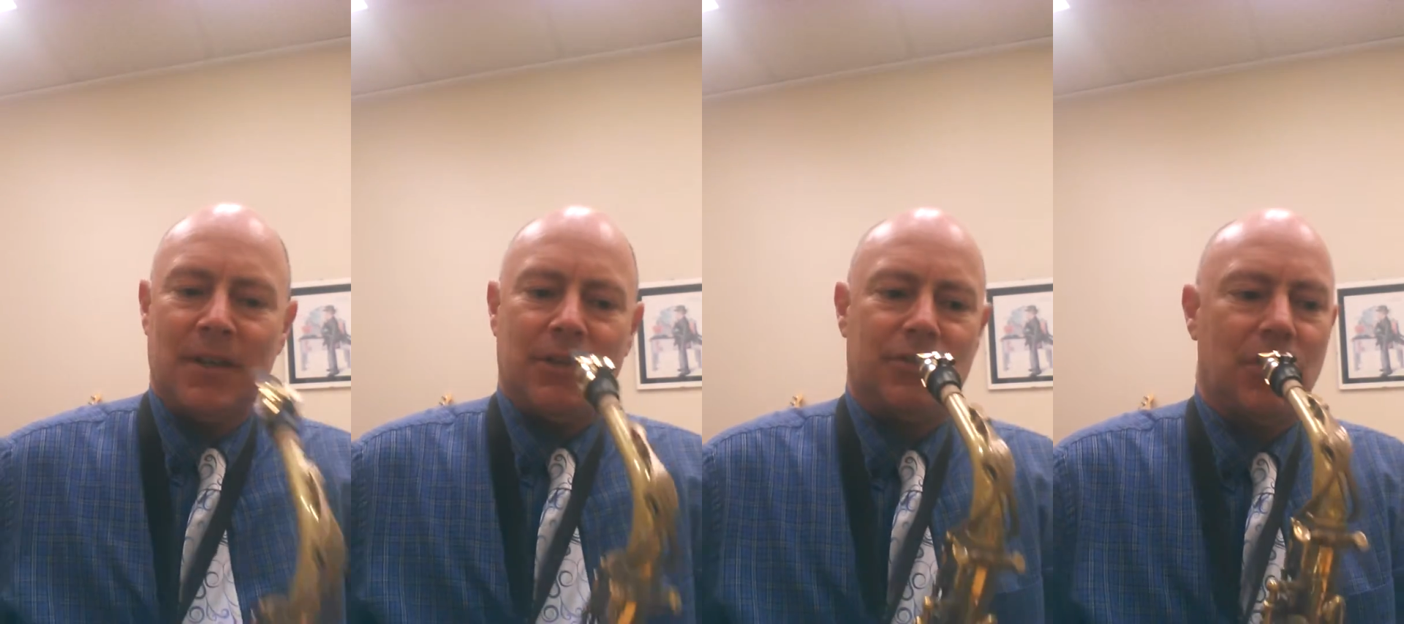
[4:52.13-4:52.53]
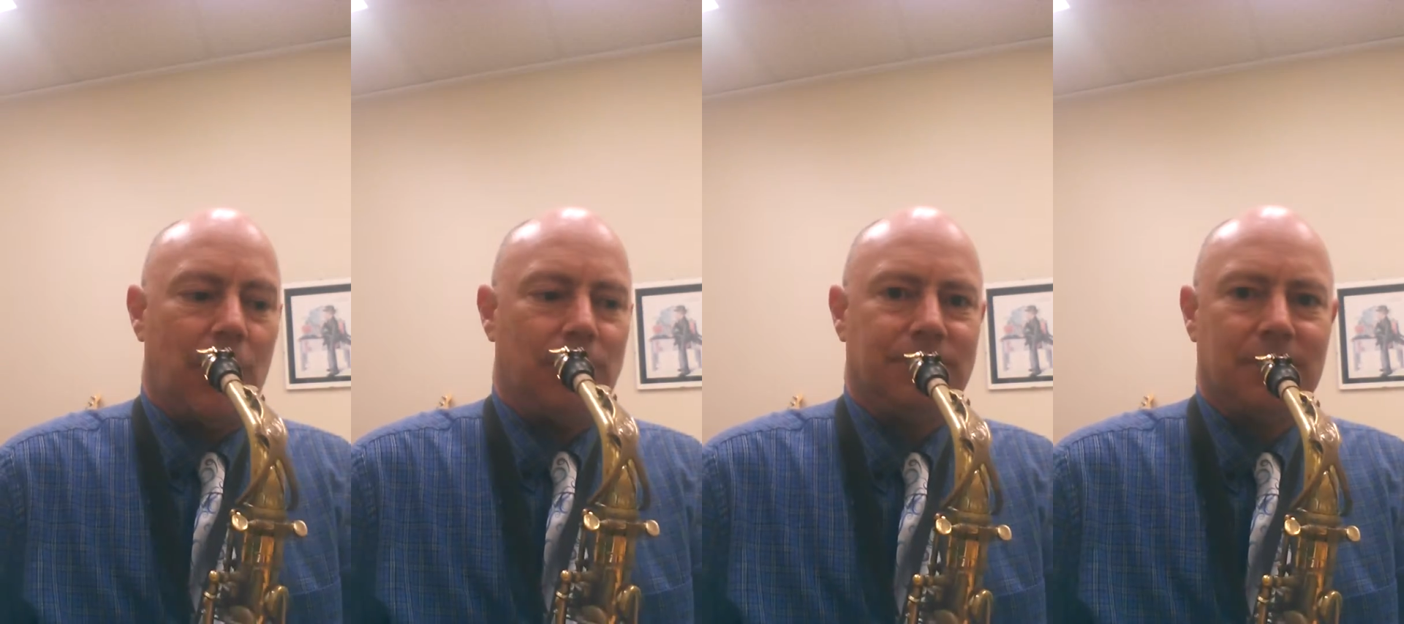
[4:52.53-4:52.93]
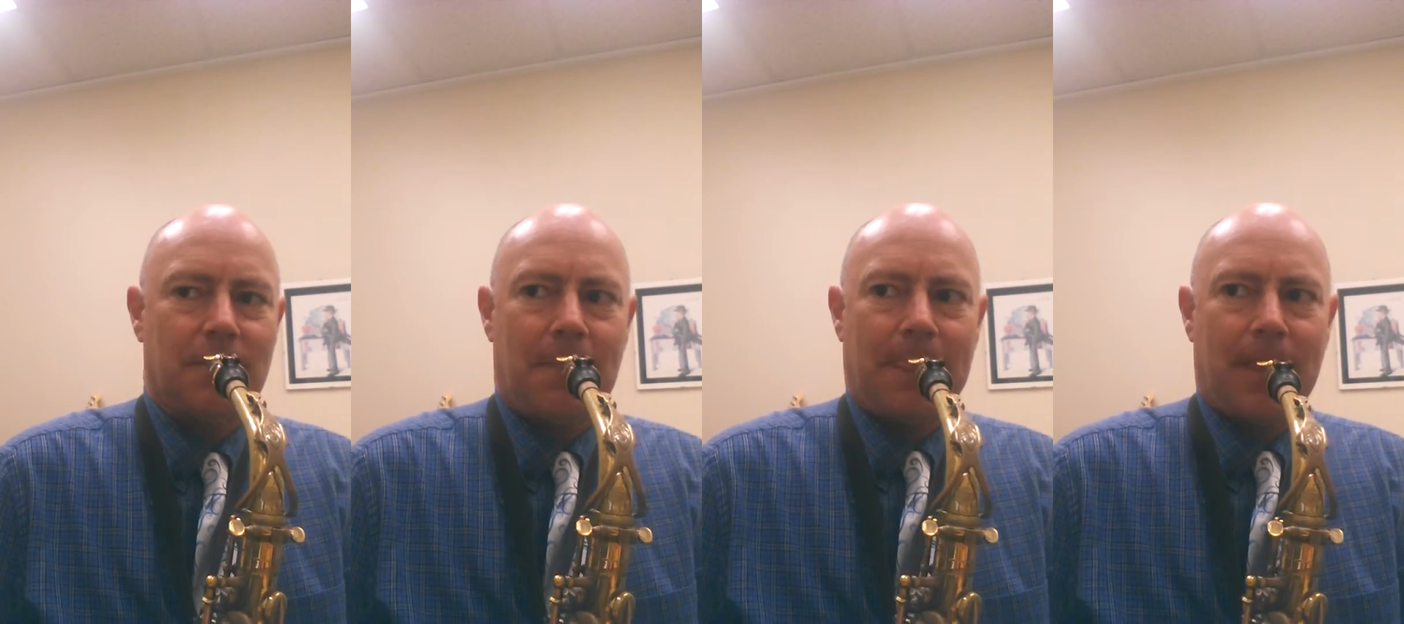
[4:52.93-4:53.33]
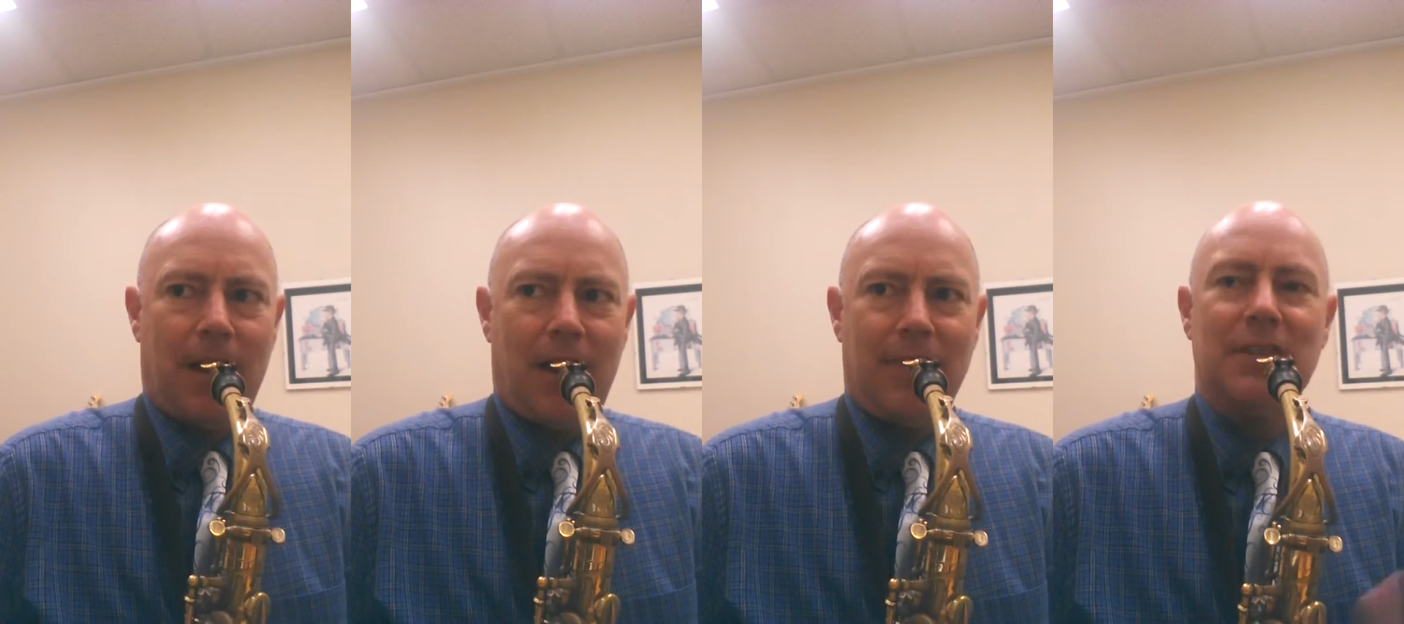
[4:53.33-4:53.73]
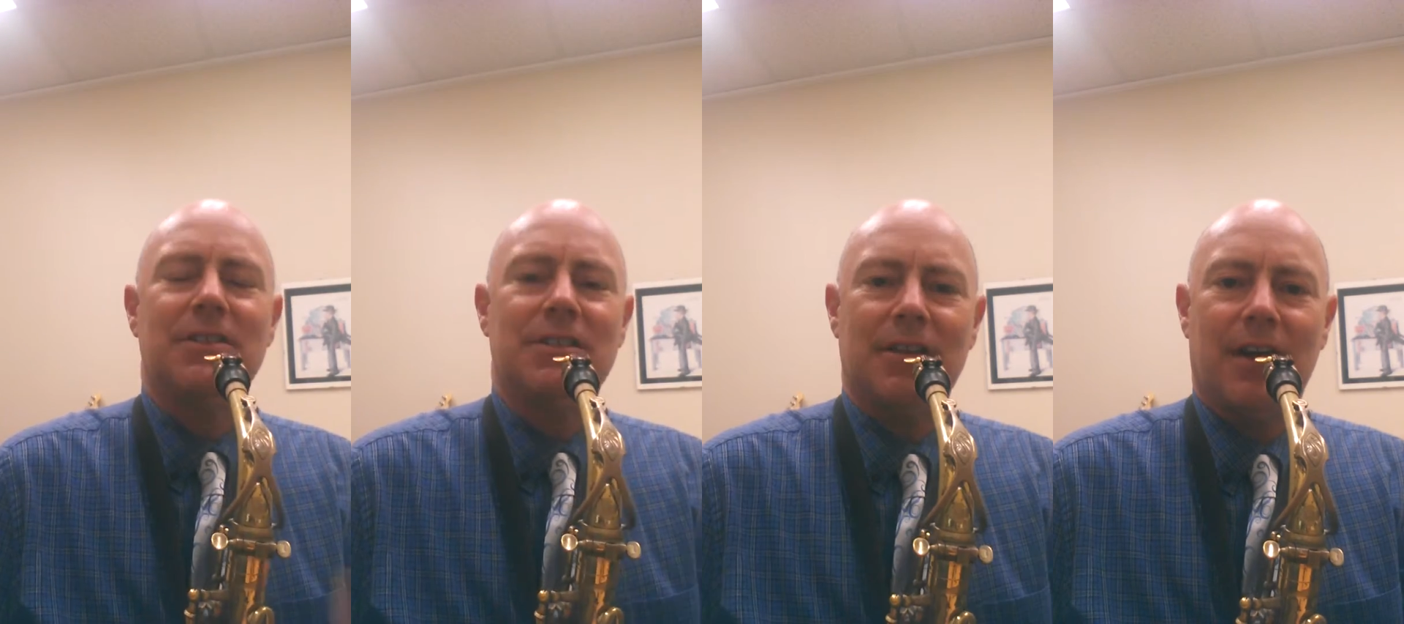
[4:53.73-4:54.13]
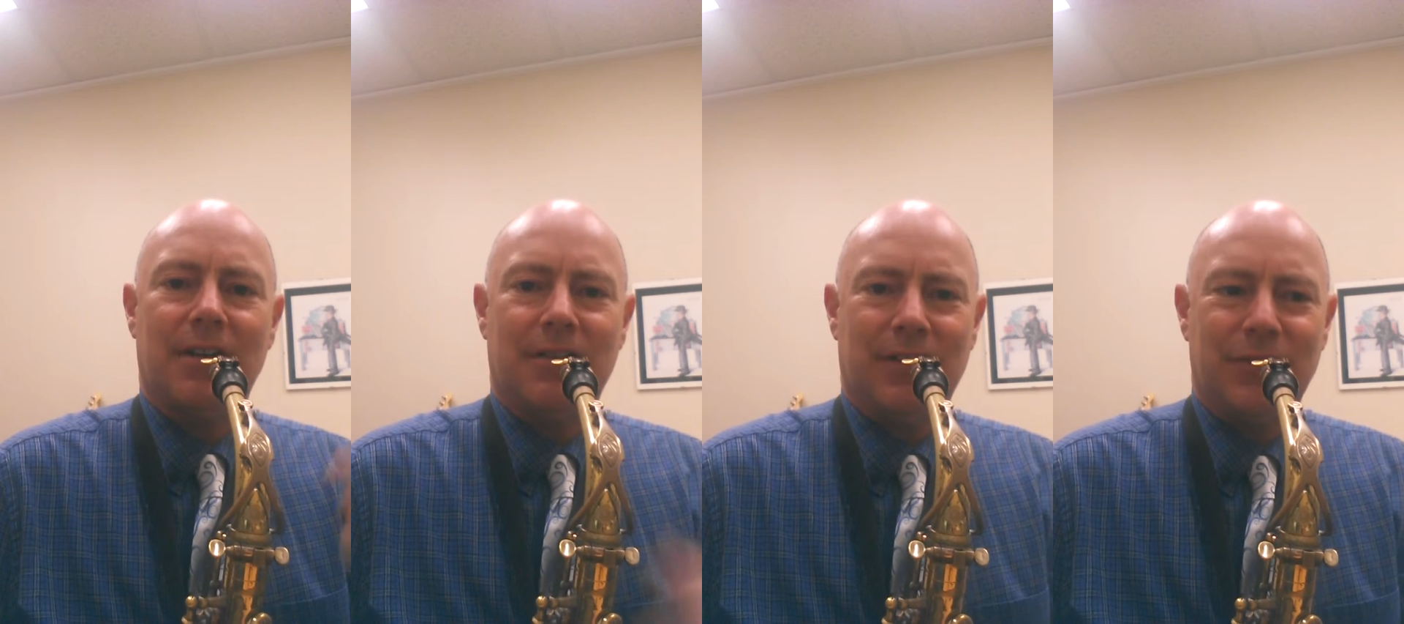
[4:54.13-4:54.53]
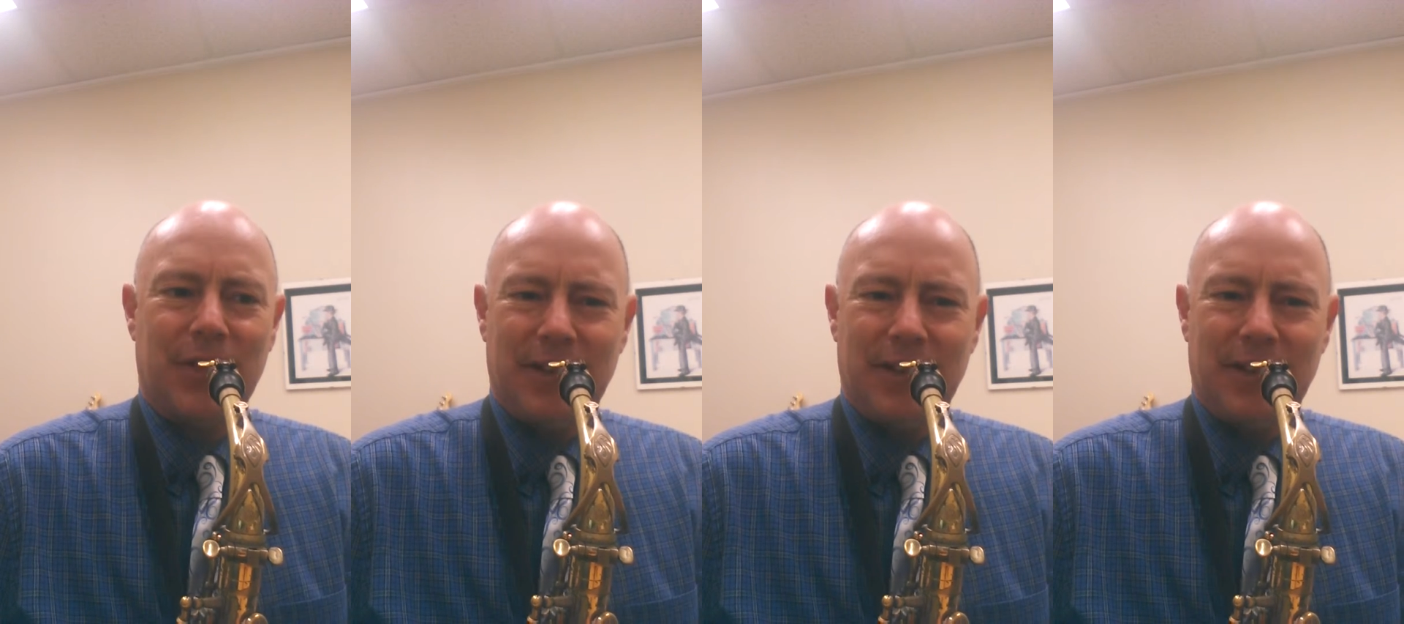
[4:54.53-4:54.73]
So this is the